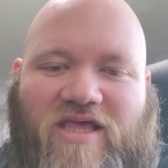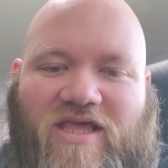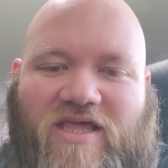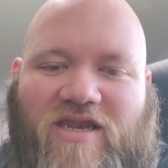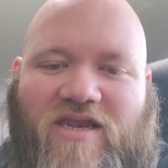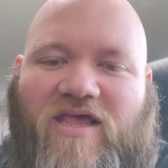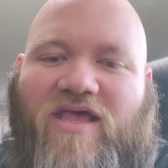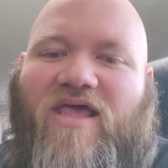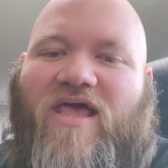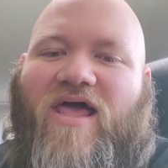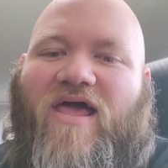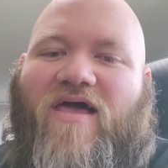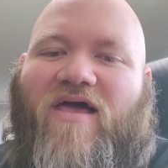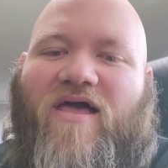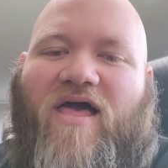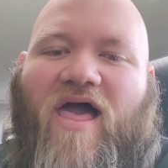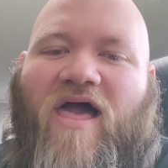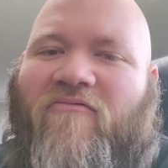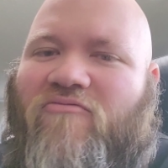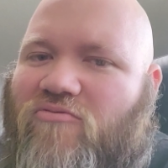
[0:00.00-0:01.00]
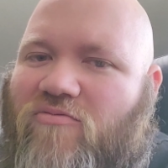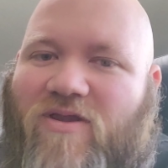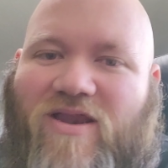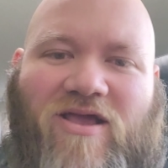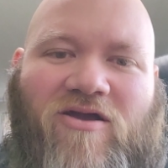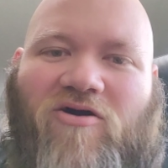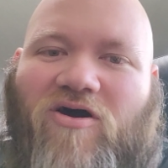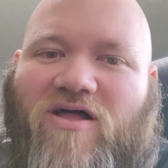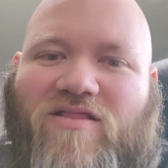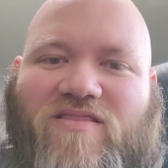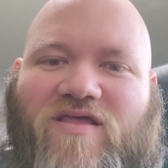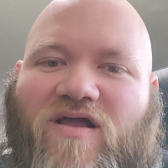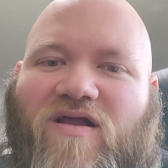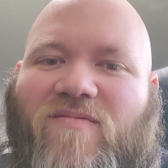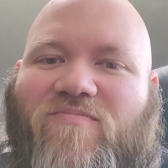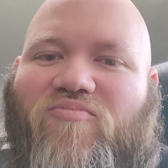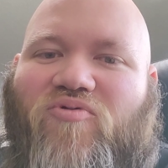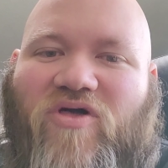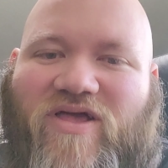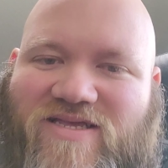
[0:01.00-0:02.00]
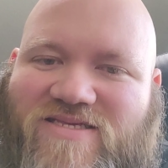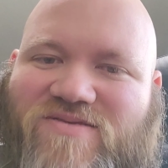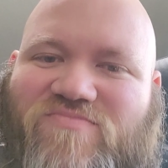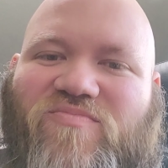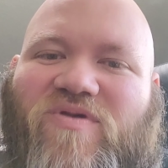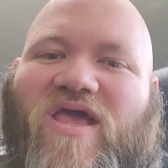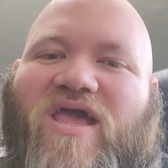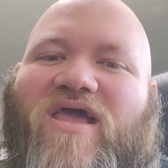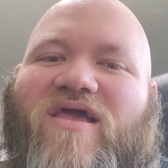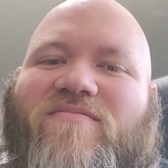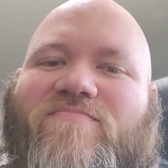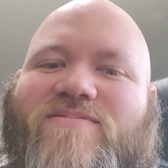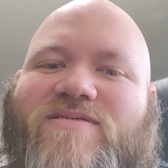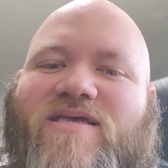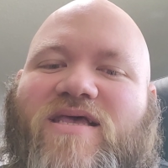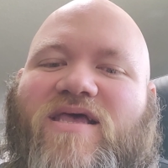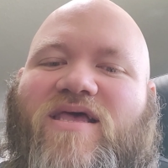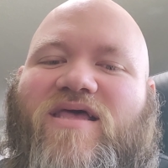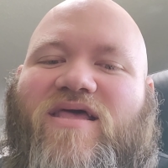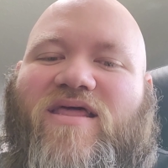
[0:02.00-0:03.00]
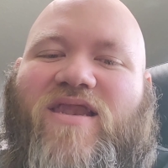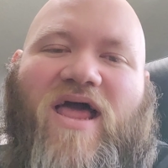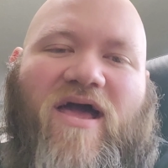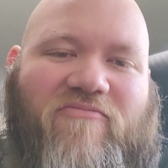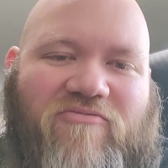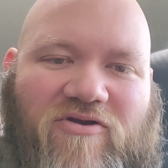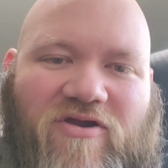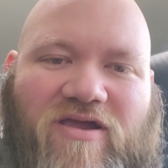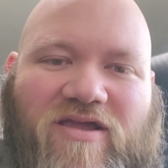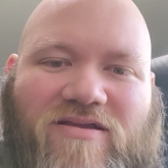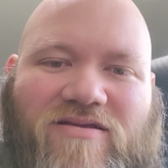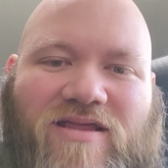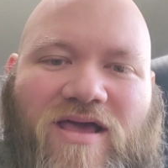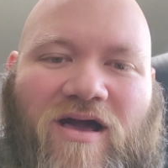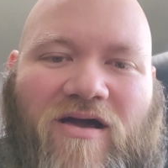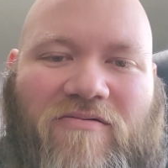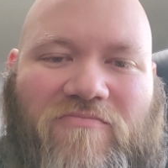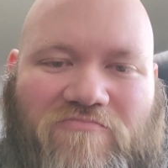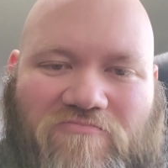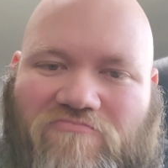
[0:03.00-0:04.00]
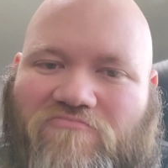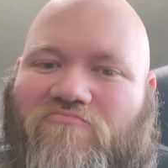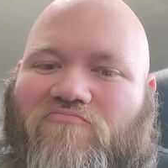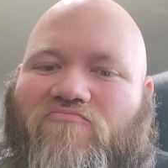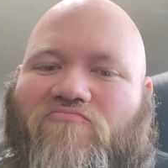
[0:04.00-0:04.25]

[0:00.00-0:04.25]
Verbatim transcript: in. Everybody go out there, play some games, and have a great time.